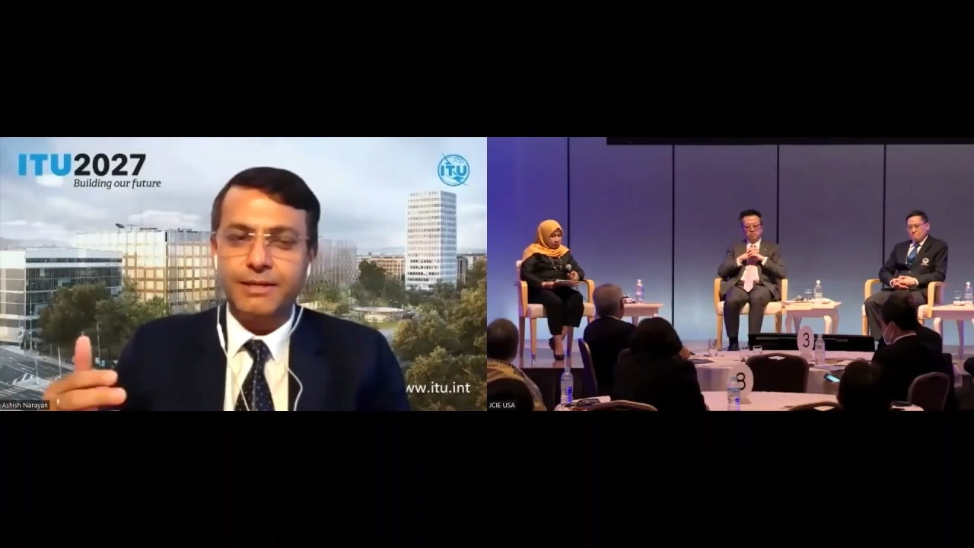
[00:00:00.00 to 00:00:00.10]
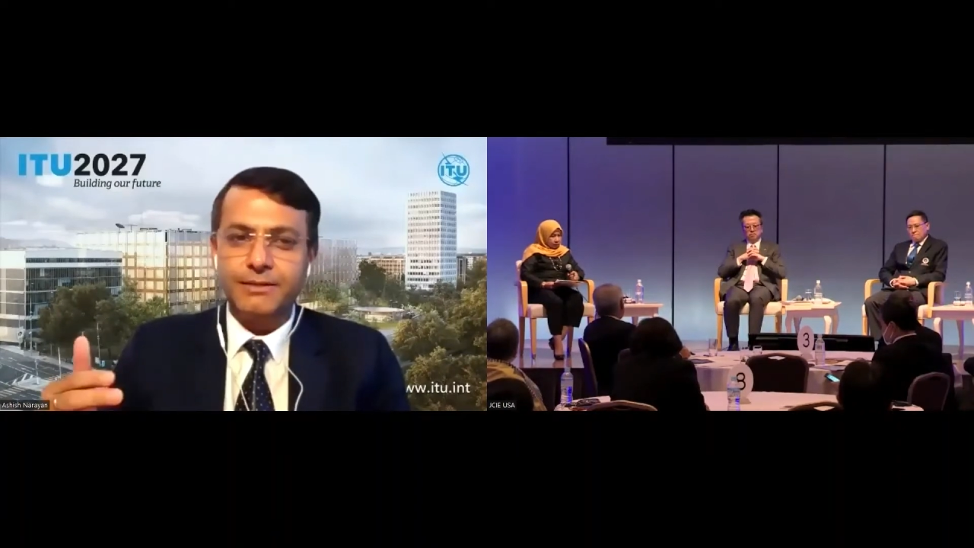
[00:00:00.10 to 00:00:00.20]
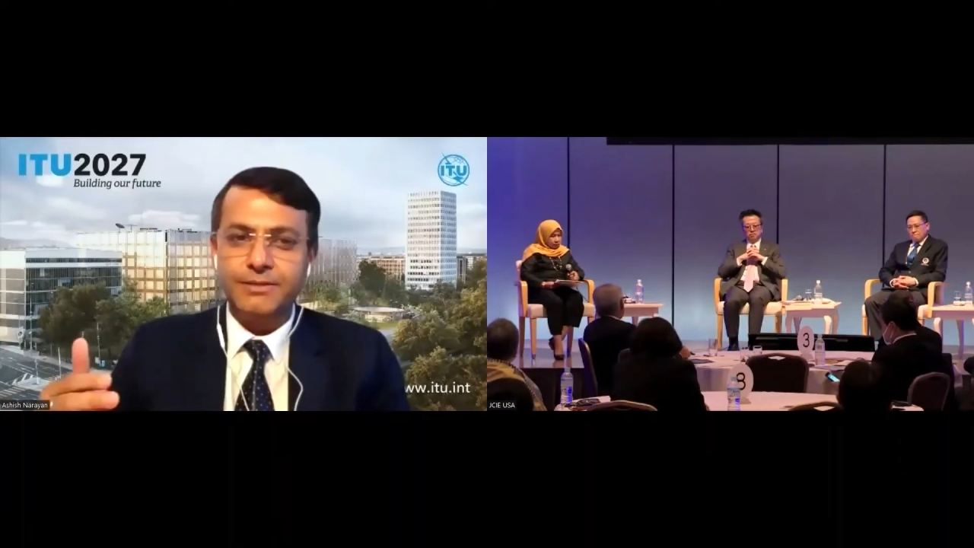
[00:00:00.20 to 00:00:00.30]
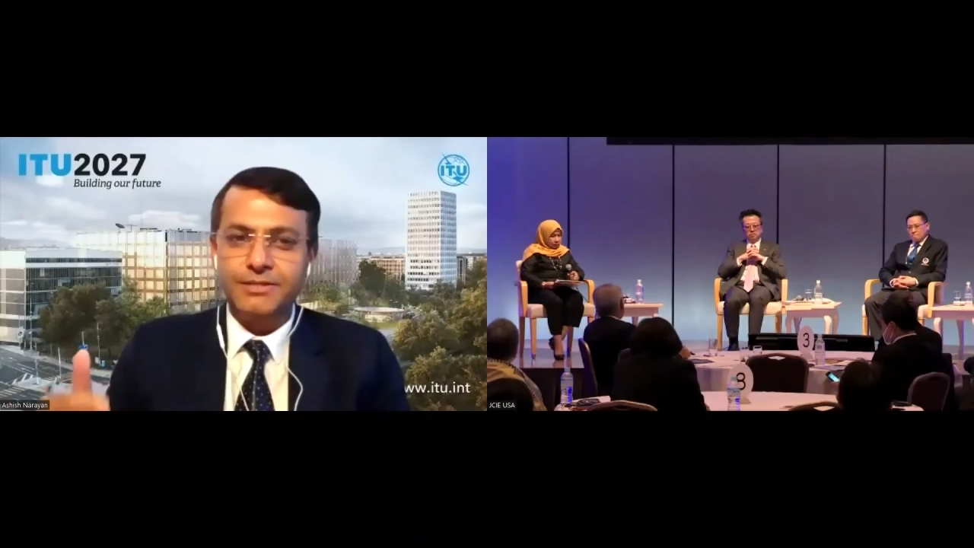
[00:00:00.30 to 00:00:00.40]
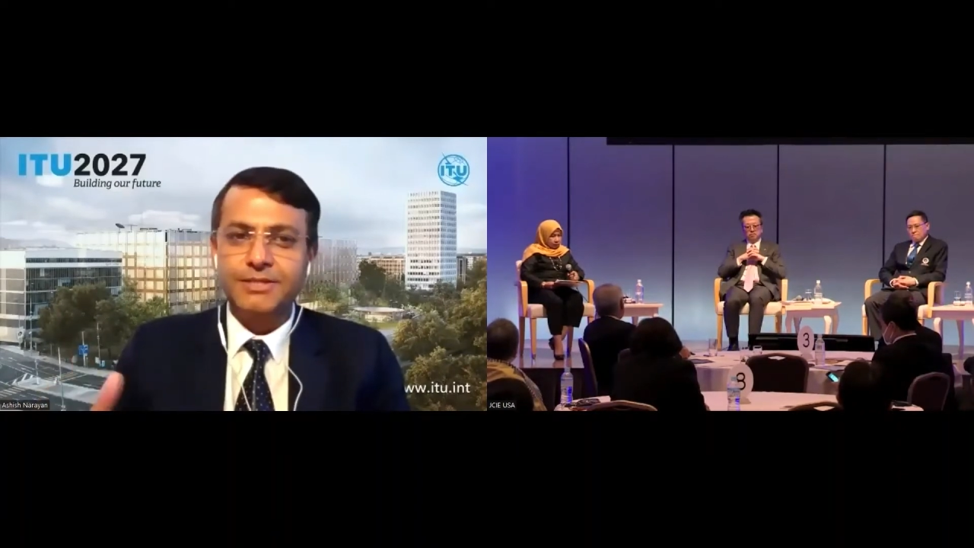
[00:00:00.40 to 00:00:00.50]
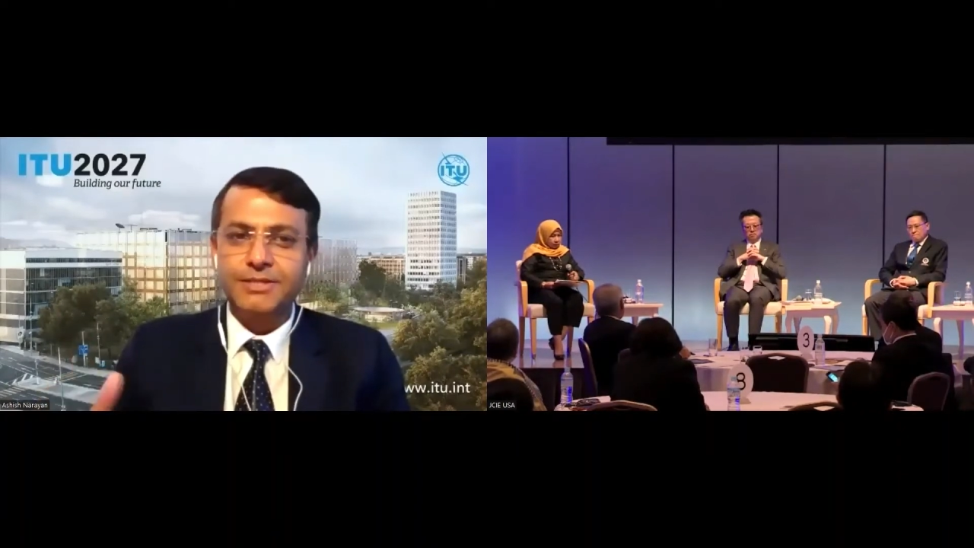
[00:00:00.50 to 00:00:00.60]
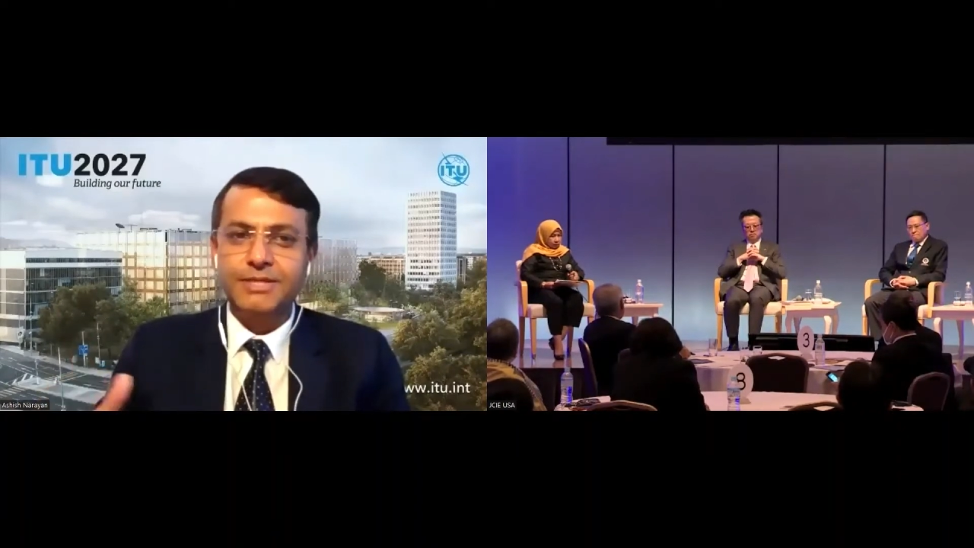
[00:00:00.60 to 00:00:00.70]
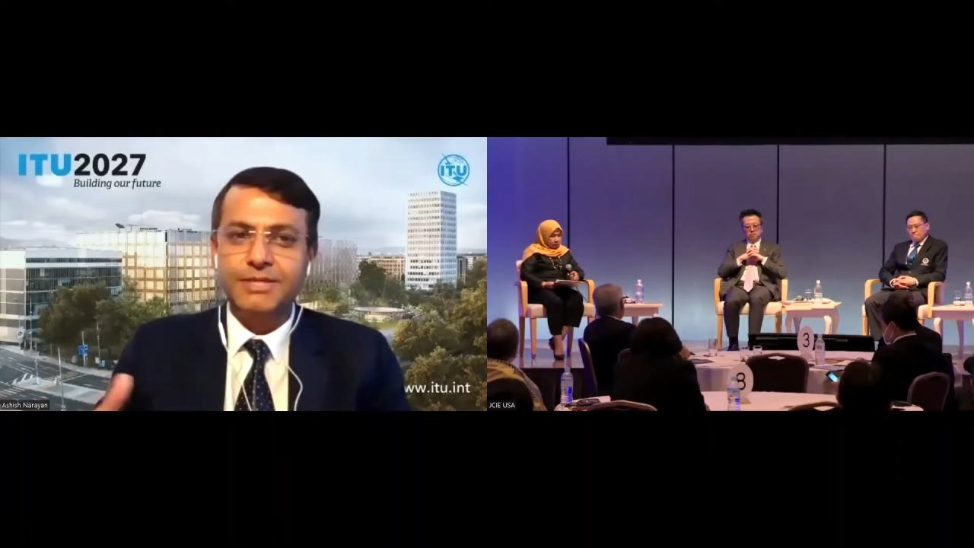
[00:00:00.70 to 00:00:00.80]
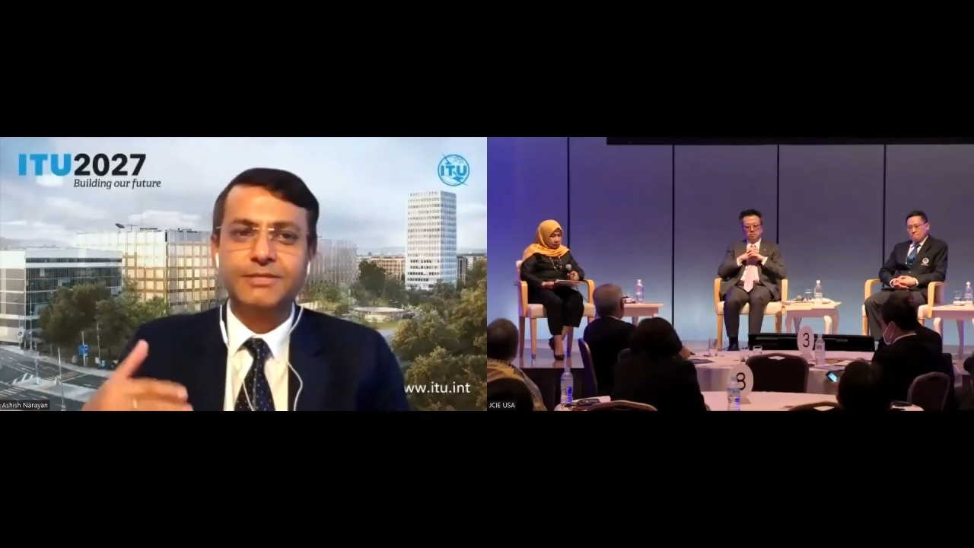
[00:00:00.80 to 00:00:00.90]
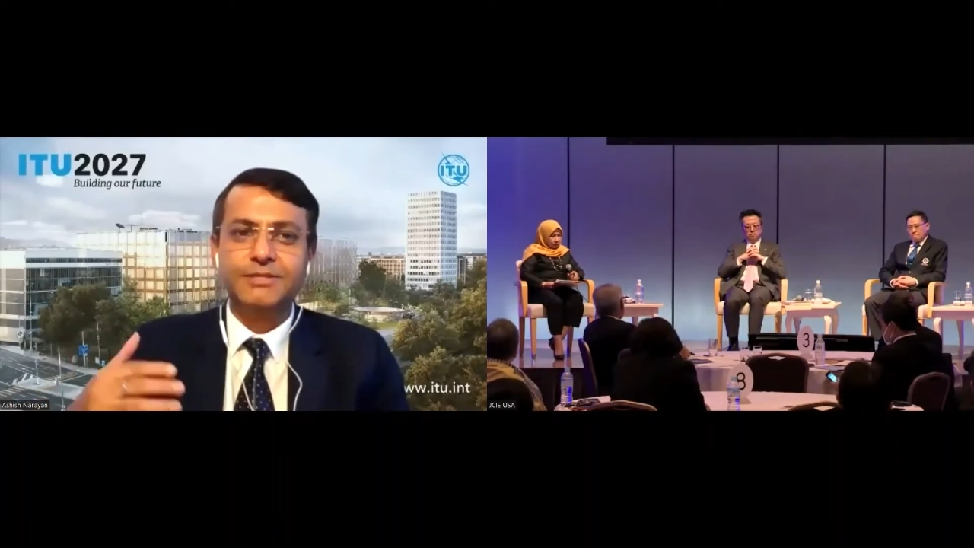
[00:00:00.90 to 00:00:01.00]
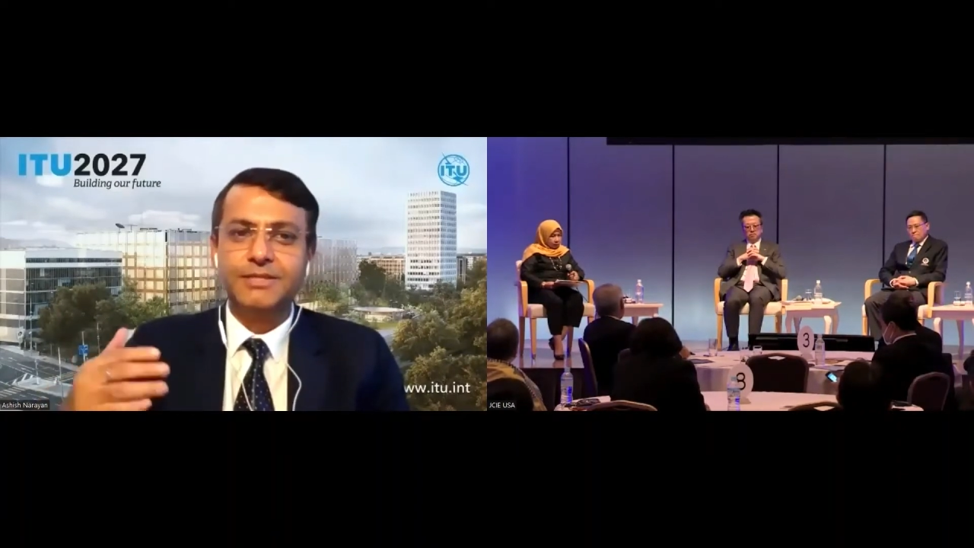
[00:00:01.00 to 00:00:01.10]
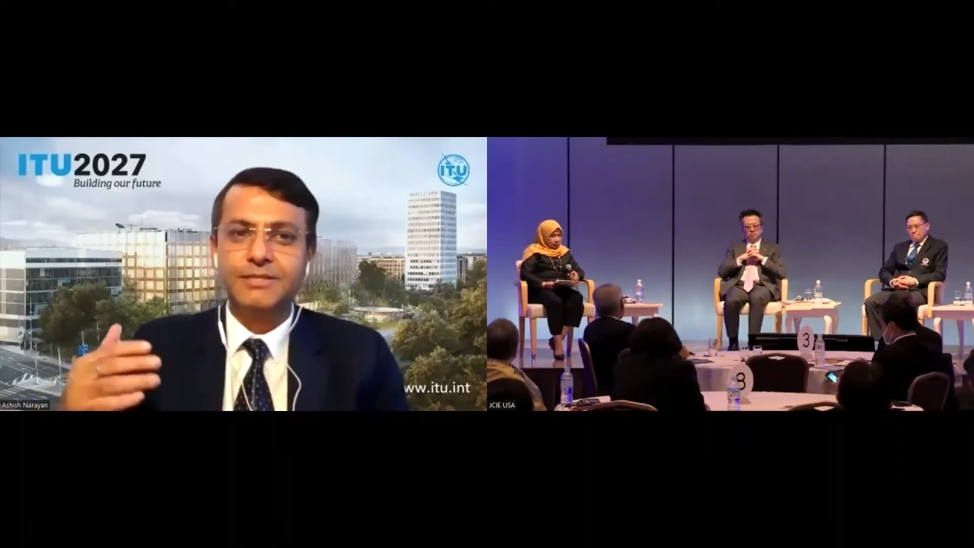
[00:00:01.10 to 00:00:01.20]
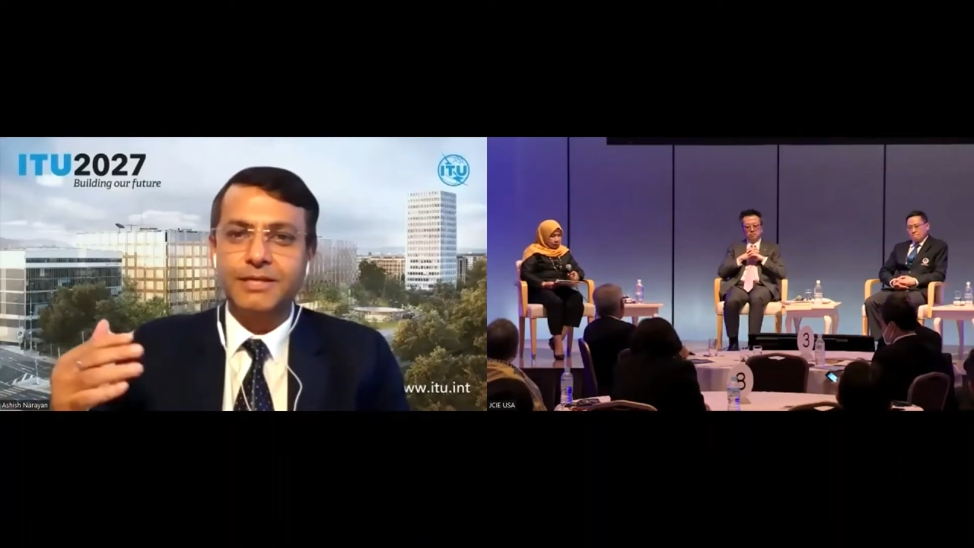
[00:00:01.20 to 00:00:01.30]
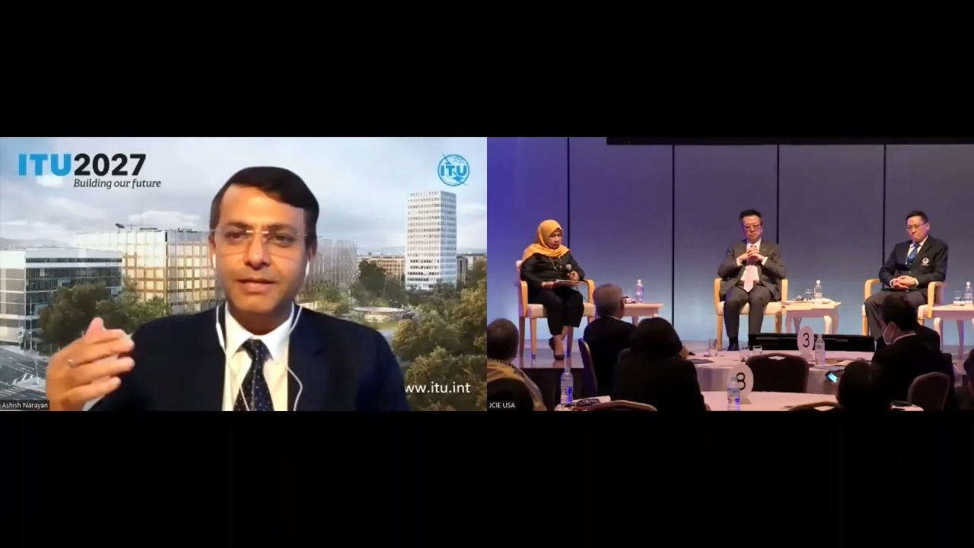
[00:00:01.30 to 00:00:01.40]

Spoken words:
sister agencies and